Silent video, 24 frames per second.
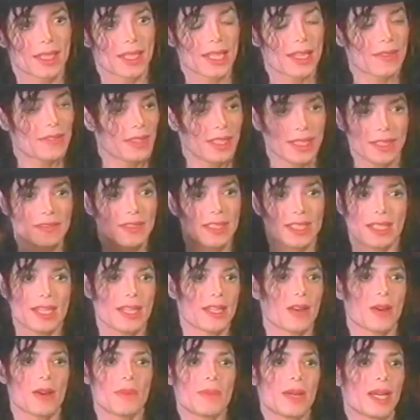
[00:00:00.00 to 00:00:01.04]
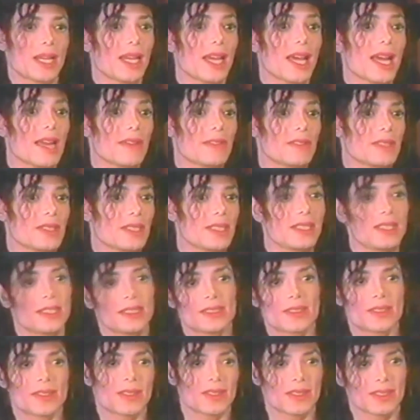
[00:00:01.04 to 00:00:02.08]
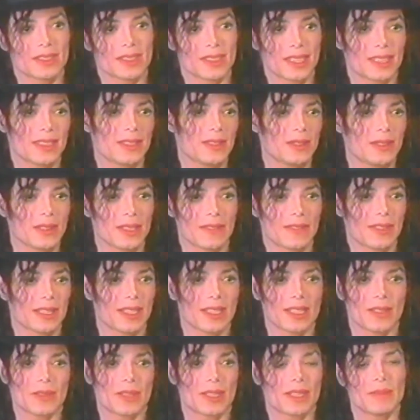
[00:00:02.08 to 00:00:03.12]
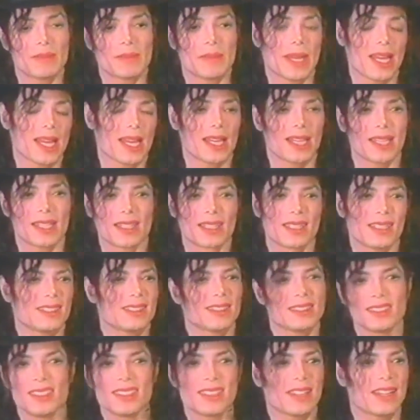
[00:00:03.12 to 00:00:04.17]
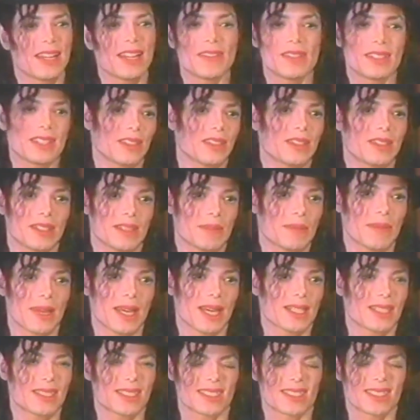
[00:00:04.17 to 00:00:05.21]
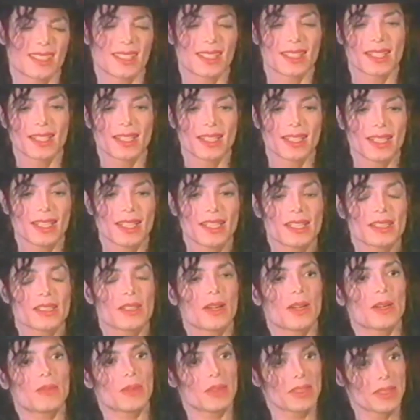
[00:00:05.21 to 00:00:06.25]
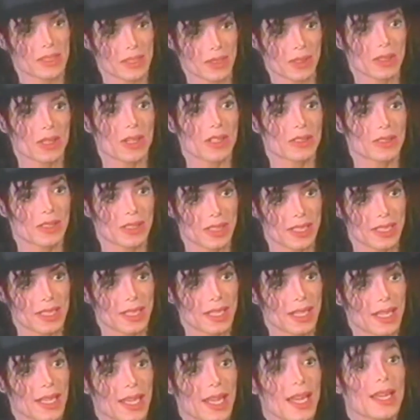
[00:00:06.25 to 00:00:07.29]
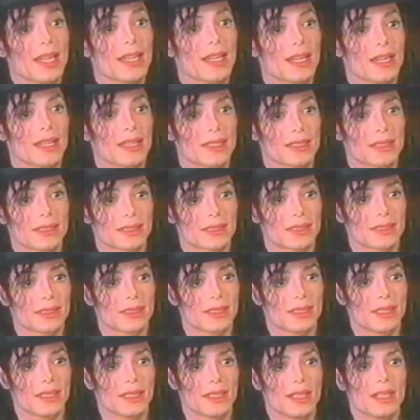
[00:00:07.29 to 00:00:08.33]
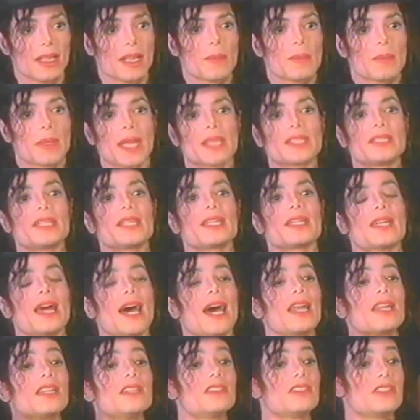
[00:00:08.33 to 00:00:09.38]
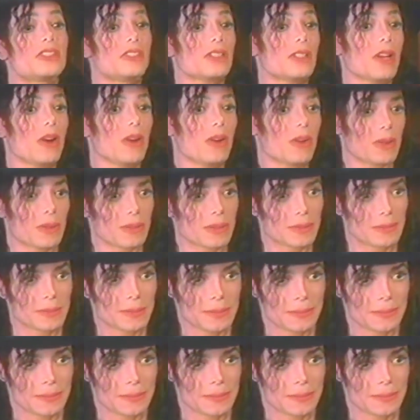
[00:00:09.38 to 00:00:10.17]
I've lived in that all my life. You see these girls, they do everything with the band and the, you know, everything you can imagine. So I wrote a song called Dirty Diana. But I took it out of the show